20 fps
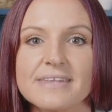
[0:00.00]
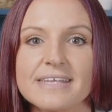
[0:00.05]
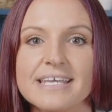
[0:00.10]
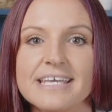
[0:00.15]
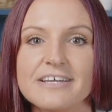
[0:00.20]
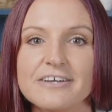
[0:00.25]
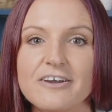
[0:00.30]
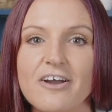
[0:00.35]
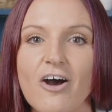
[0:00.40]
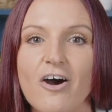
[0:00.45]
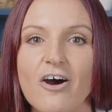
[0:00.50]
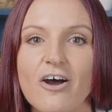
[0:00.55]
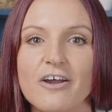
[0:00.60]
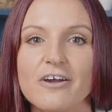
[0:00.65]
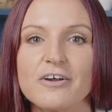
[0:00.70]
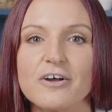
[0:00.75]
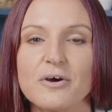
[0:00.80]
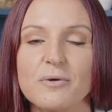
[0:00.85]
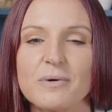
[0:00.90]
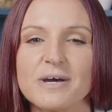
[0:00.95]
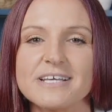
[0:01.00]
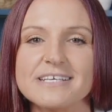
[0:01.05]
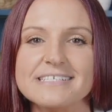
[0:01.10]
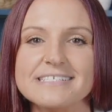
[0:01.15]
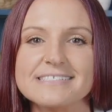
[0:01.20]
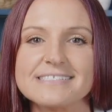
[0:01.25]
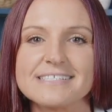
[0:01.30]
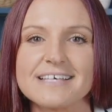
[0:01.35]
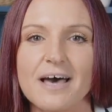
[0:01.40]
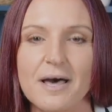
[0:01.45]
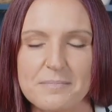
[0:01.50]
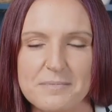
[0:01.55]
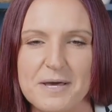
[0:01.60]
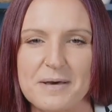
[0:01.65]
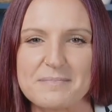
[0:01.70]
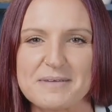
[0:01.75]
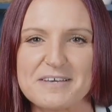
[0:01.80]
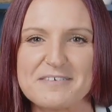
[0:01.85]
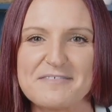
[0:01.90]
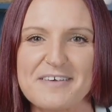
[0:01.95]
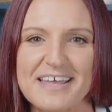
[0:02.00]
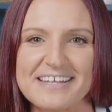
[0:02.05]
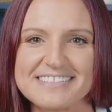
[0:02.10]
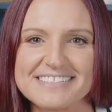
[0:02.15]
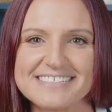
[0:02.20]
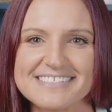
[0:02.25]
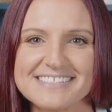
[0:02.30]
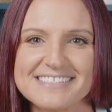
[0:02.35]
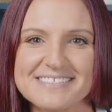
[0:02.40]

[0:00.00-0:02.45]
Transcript: Here are Kauai's upcoming events.